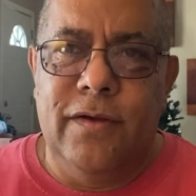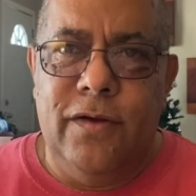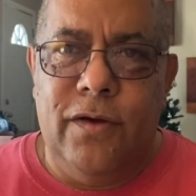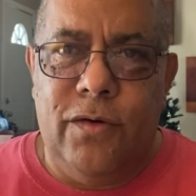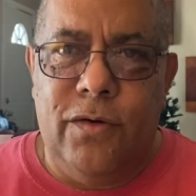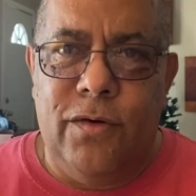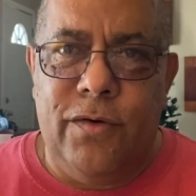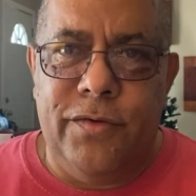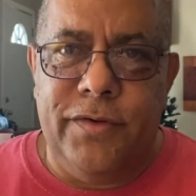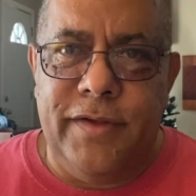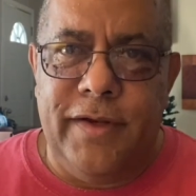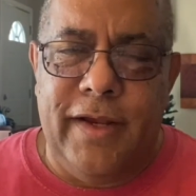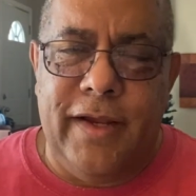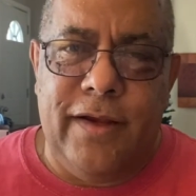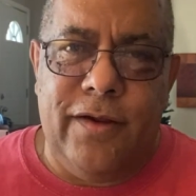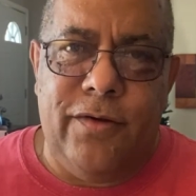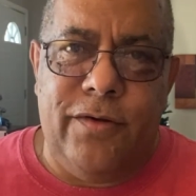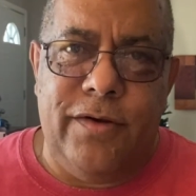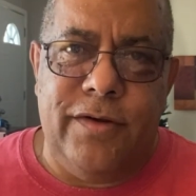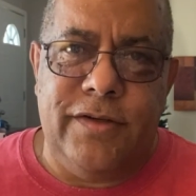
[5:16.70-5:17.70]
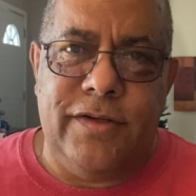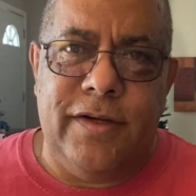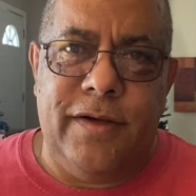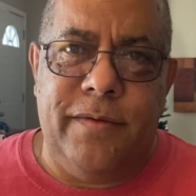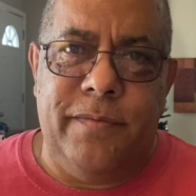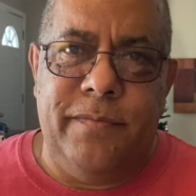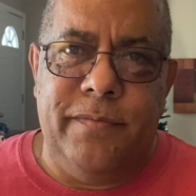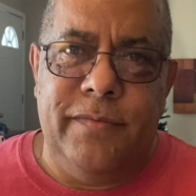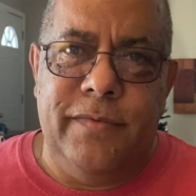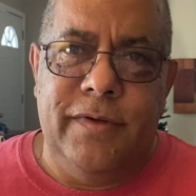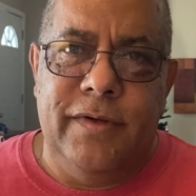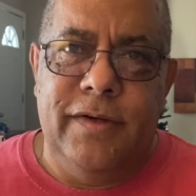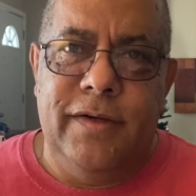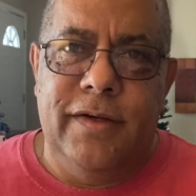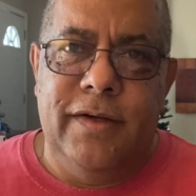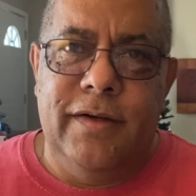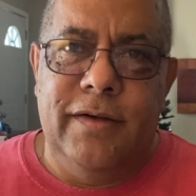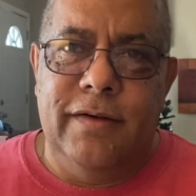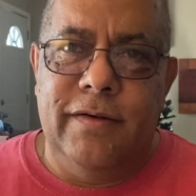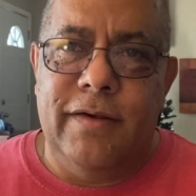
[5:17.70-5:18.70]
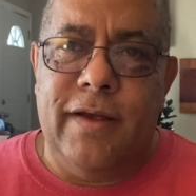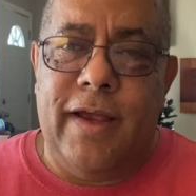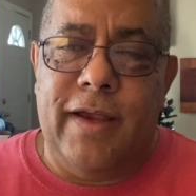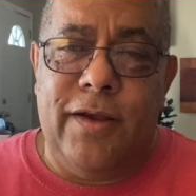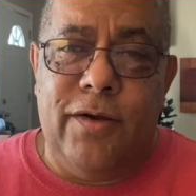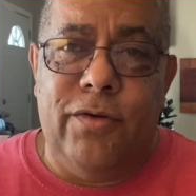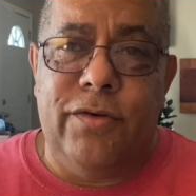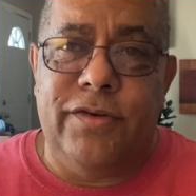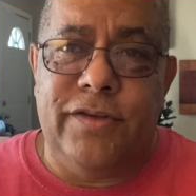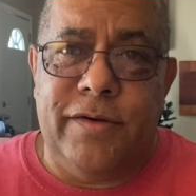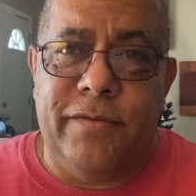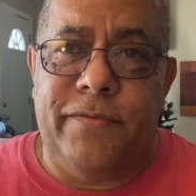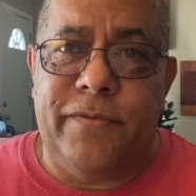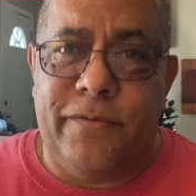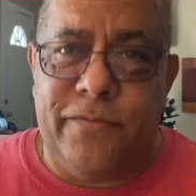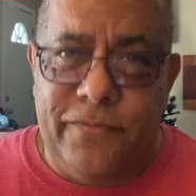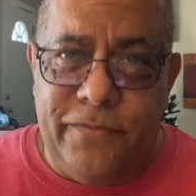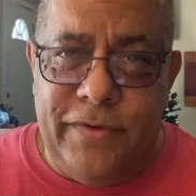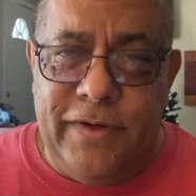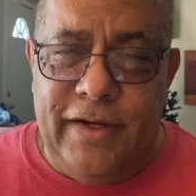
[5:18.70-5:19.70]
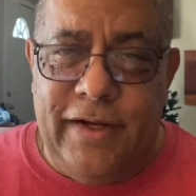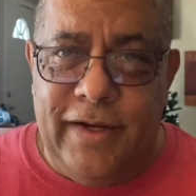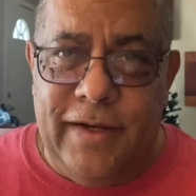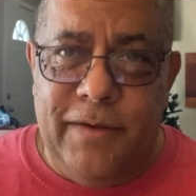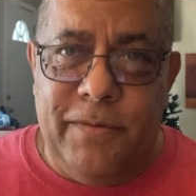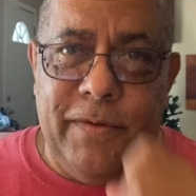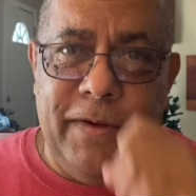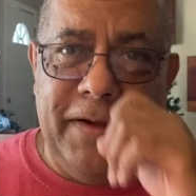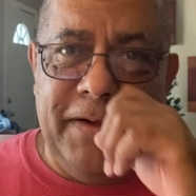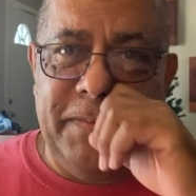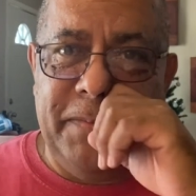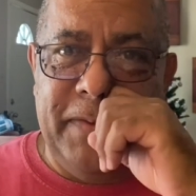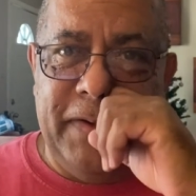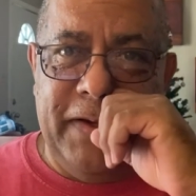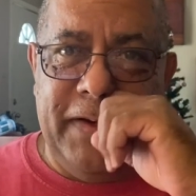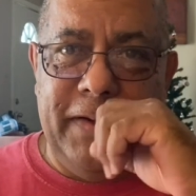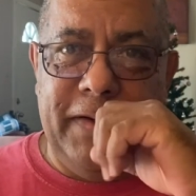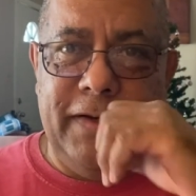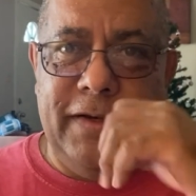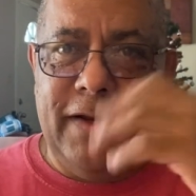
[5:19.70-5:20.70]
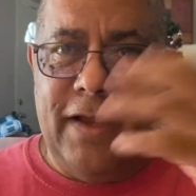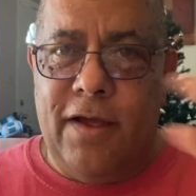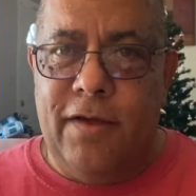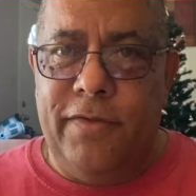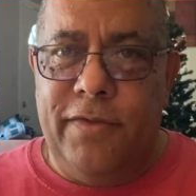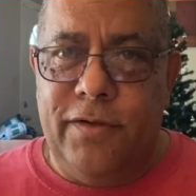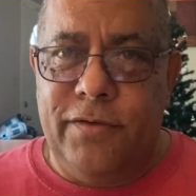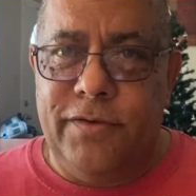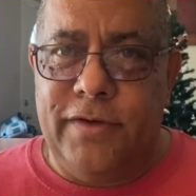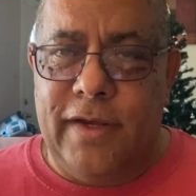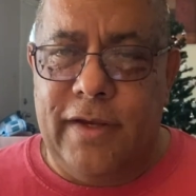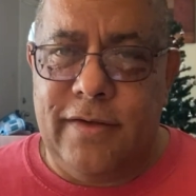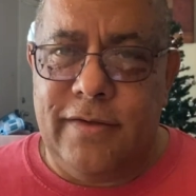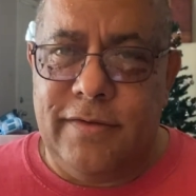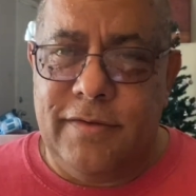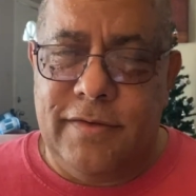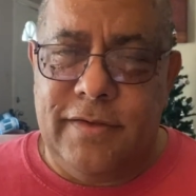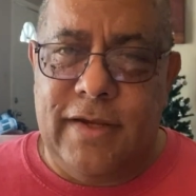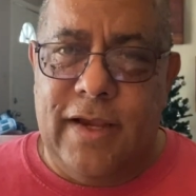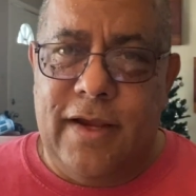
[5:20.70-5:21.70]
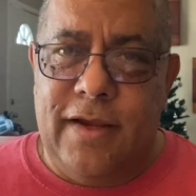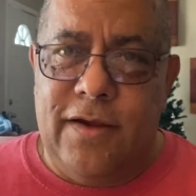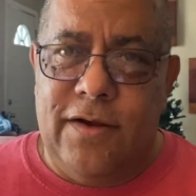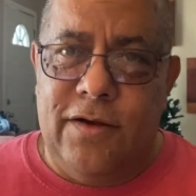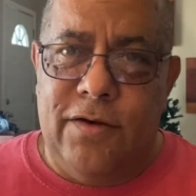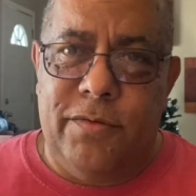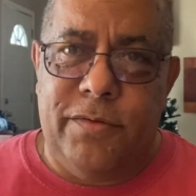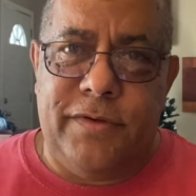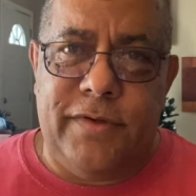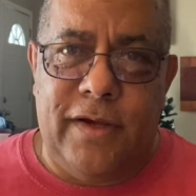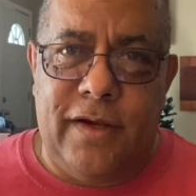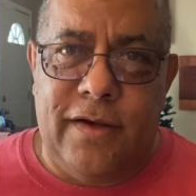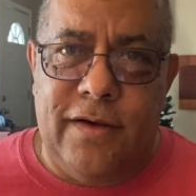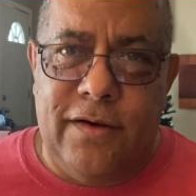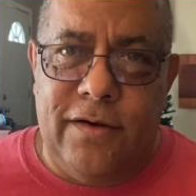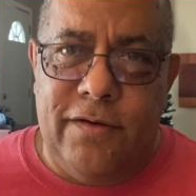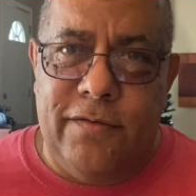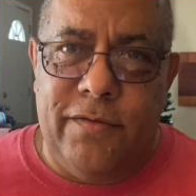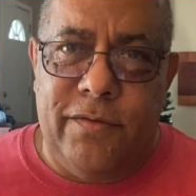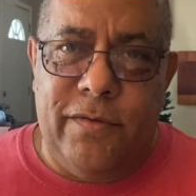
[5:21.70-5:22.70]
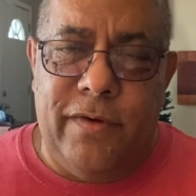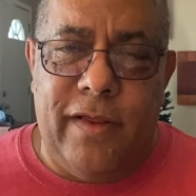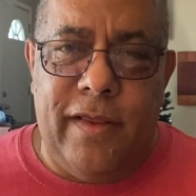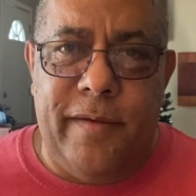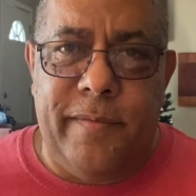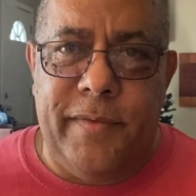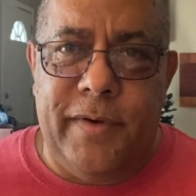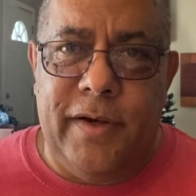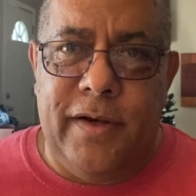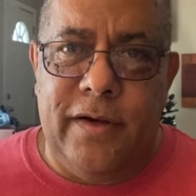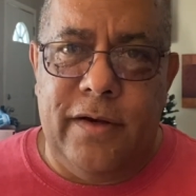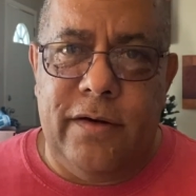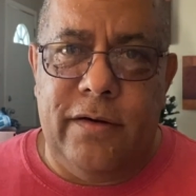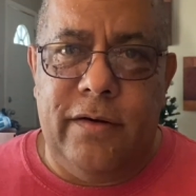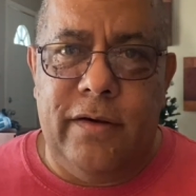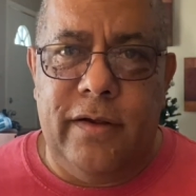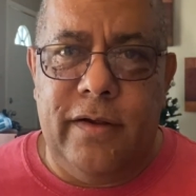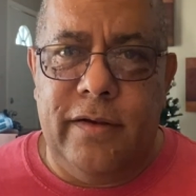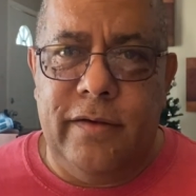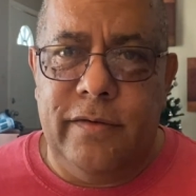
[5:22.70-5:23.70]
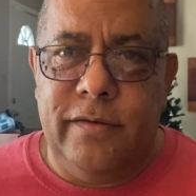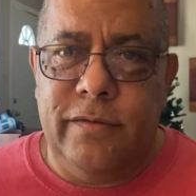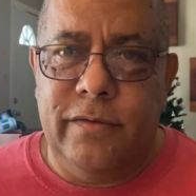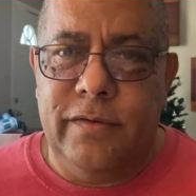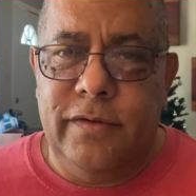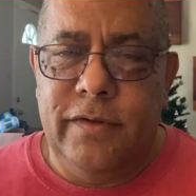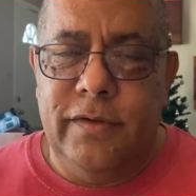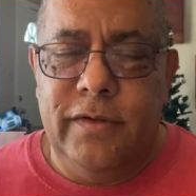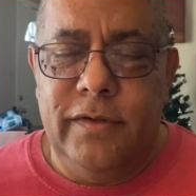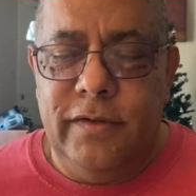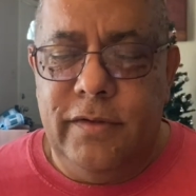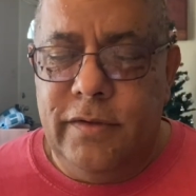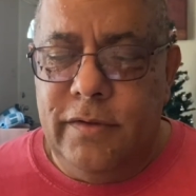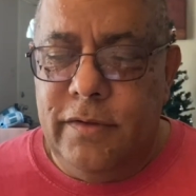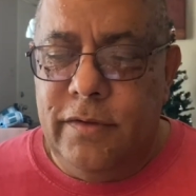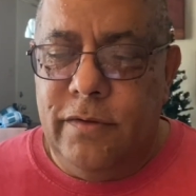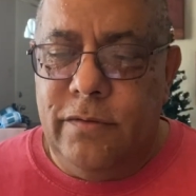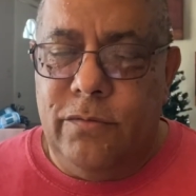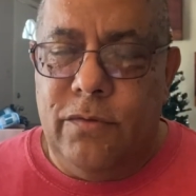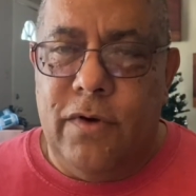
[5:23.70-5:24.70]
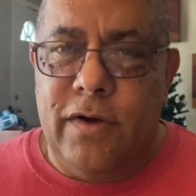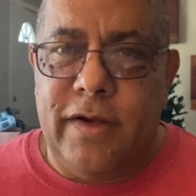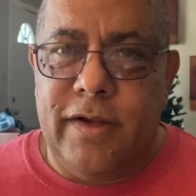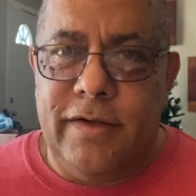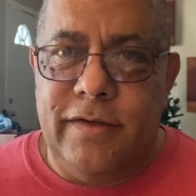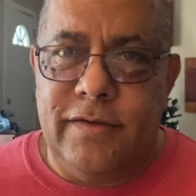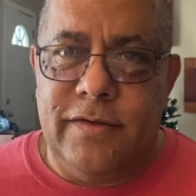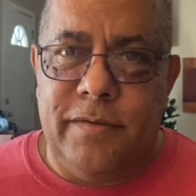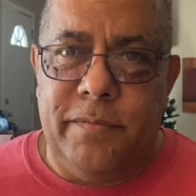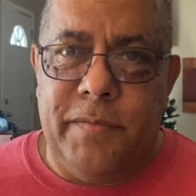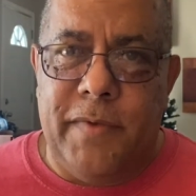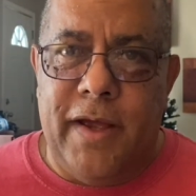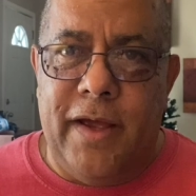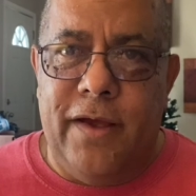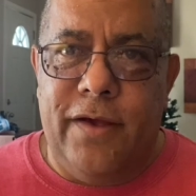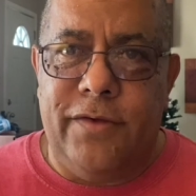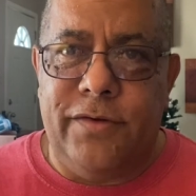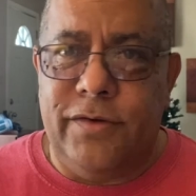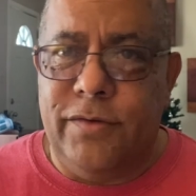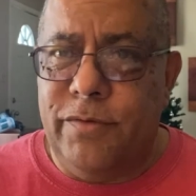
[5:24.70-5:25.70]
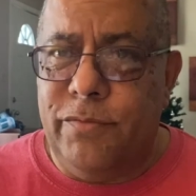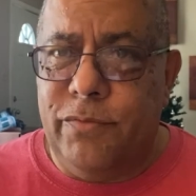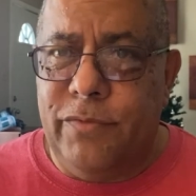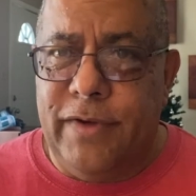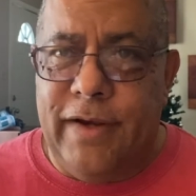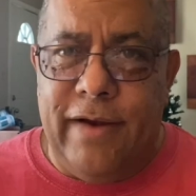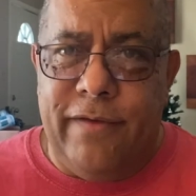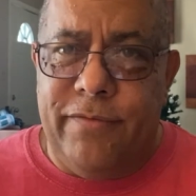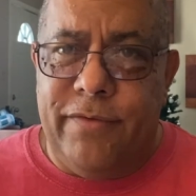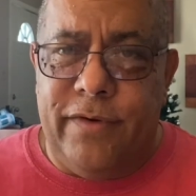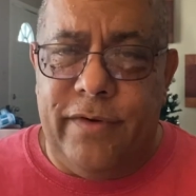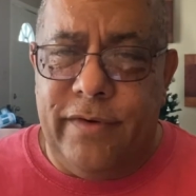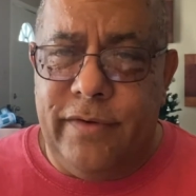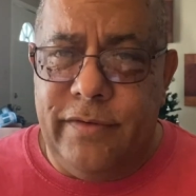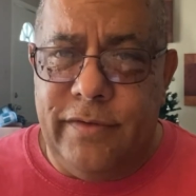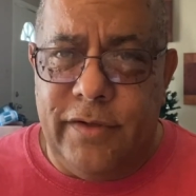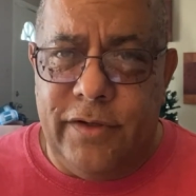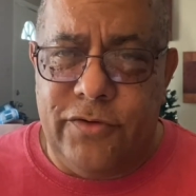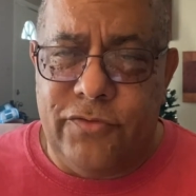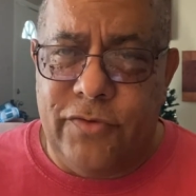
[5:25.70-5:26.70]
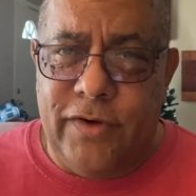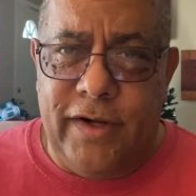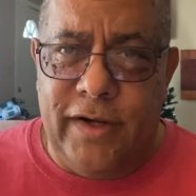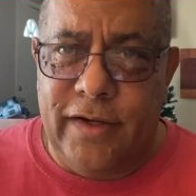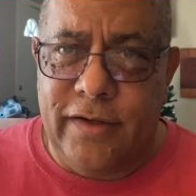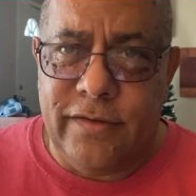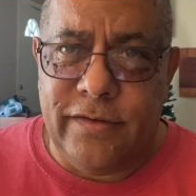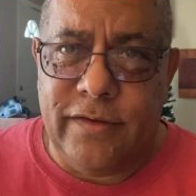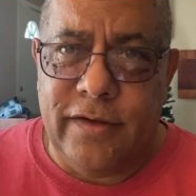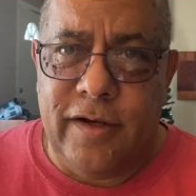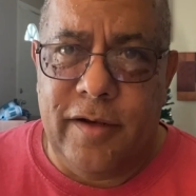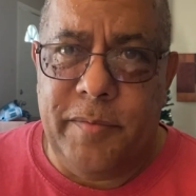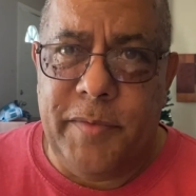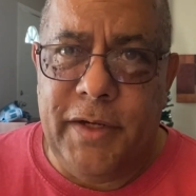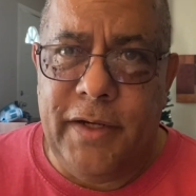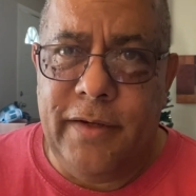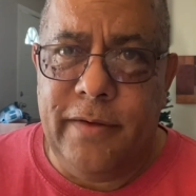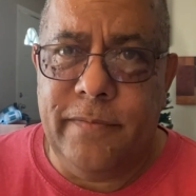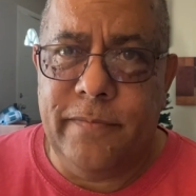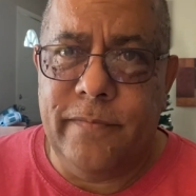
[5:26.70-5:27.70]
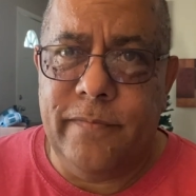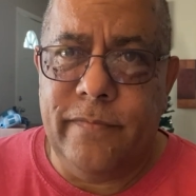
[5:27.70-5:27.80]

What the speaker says: old, then I can go to gym. I can go to gym for free anyways, but now they'll take care of her while I'm in there walking some miles or whatever the training's going to be.